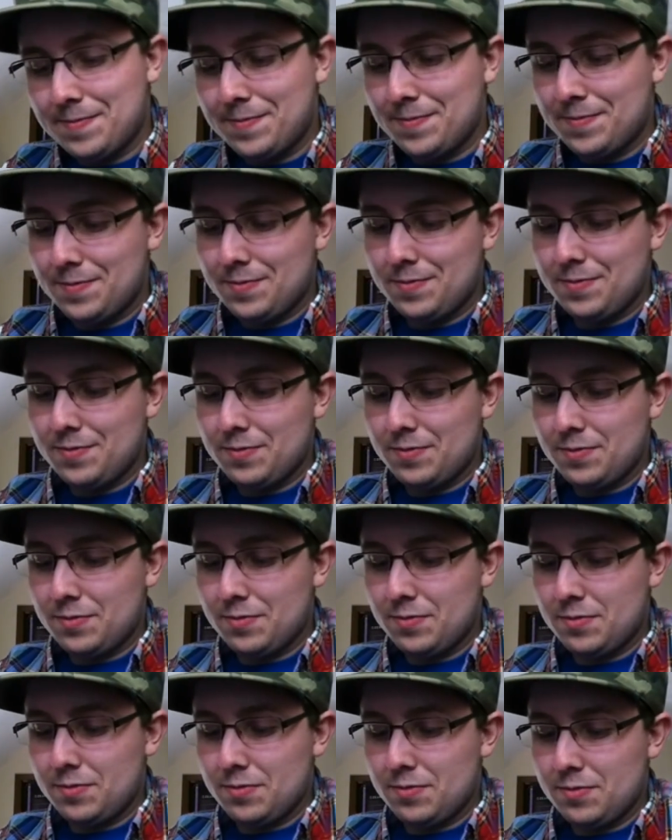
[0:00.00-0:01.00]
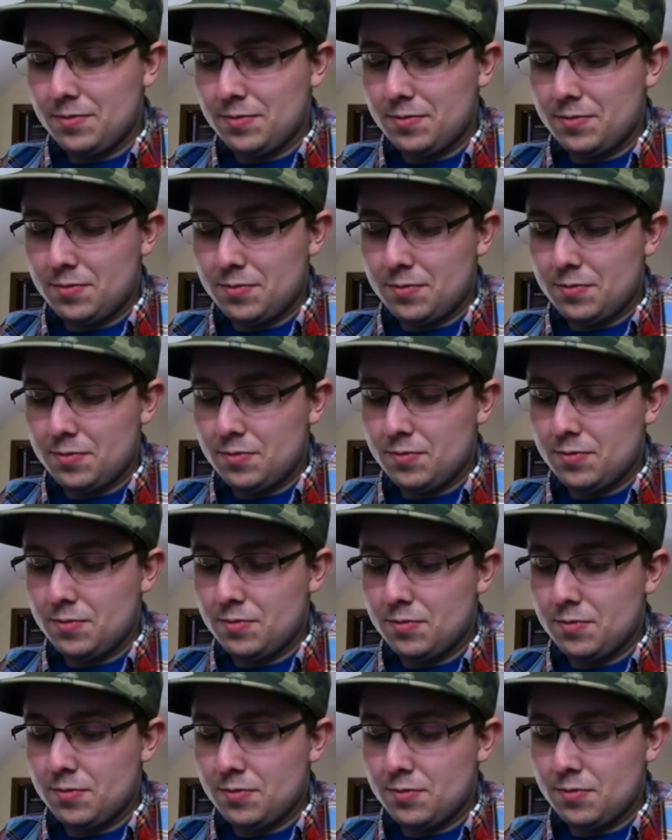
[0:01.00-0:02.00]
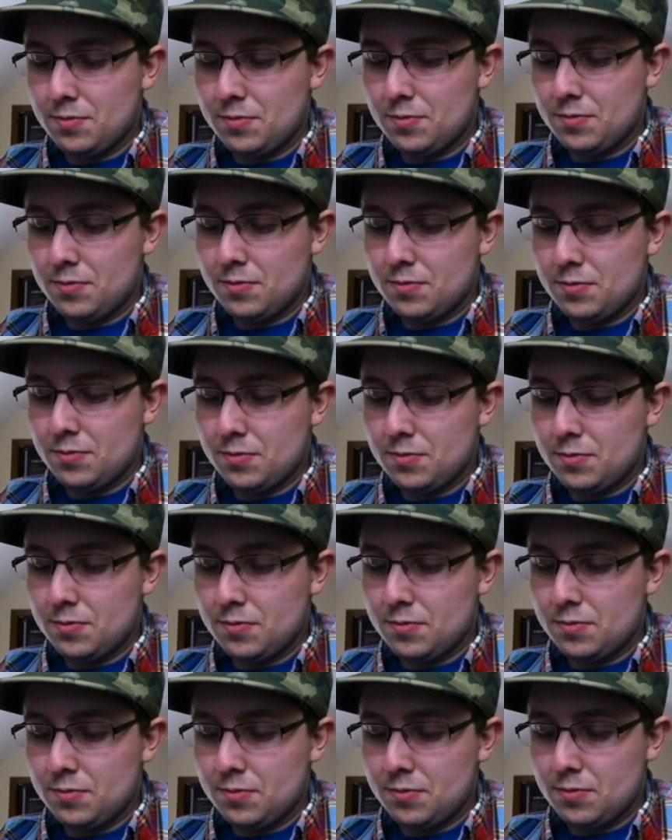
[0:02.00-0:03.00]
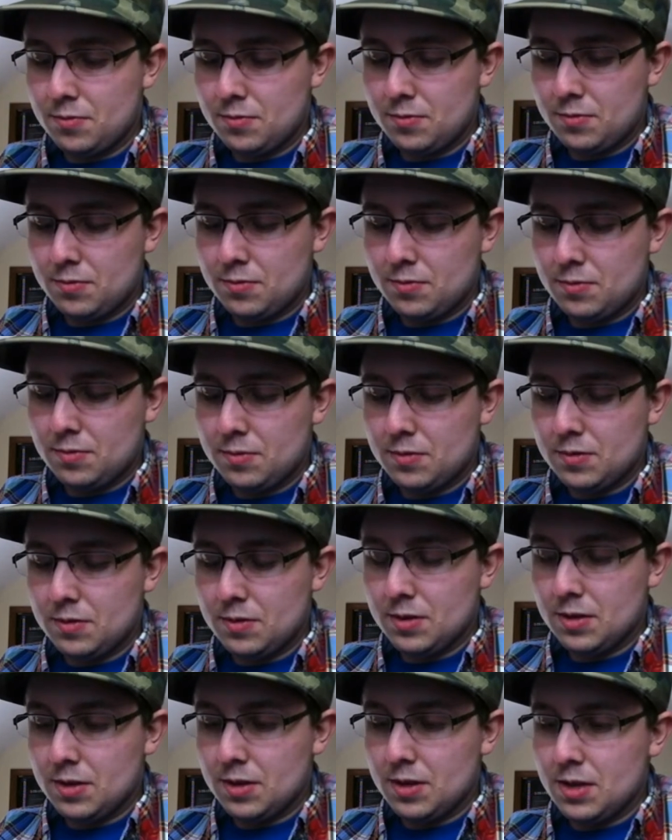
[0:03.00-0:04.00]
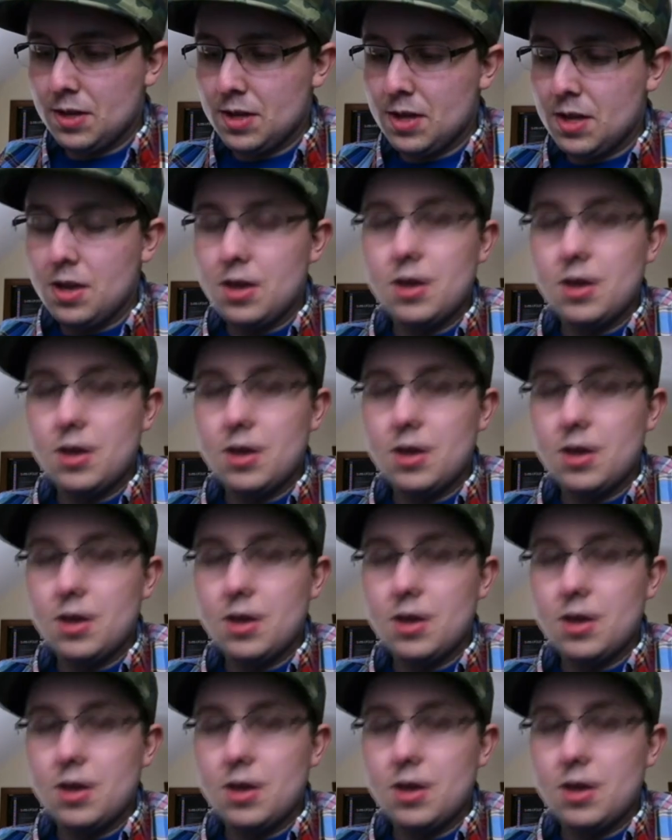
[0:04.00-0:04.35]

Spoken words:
(silence)